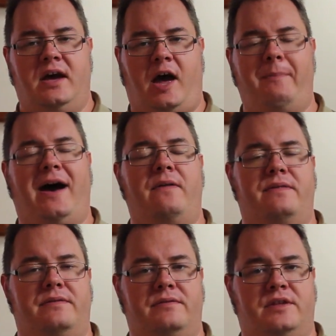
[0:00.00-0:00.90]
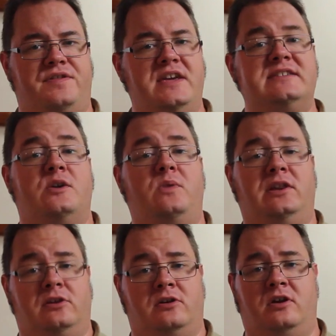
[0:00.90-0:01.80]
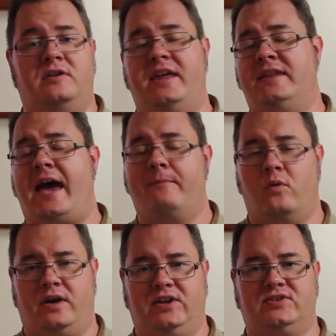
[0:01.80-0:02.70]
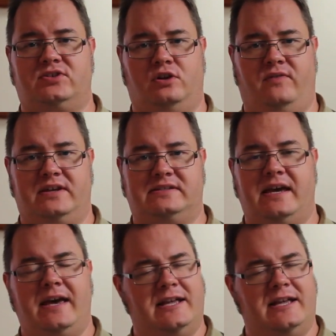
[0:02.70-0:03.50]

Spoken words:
about the things that we learned in that morning service.